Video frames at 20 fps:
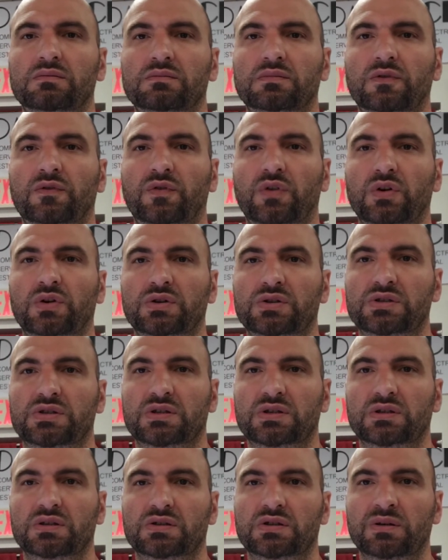First,
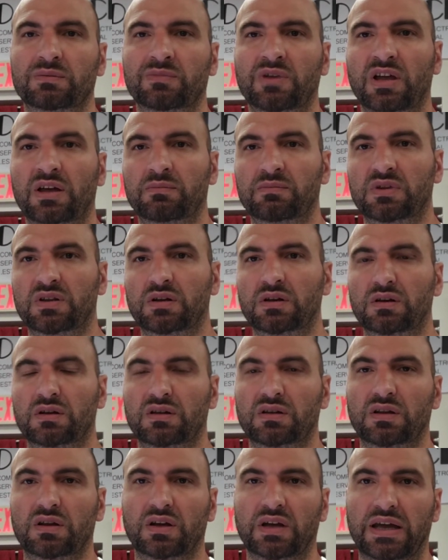sometimes
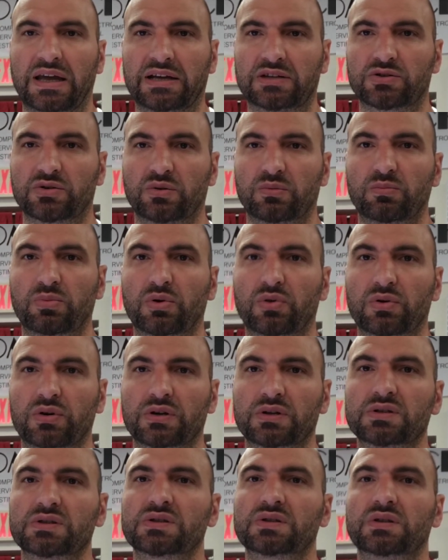the actual
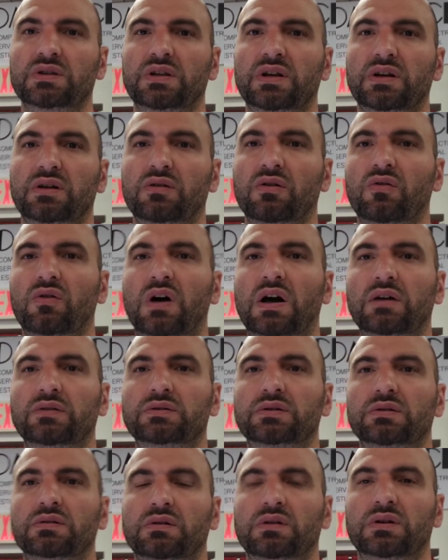boards they go out,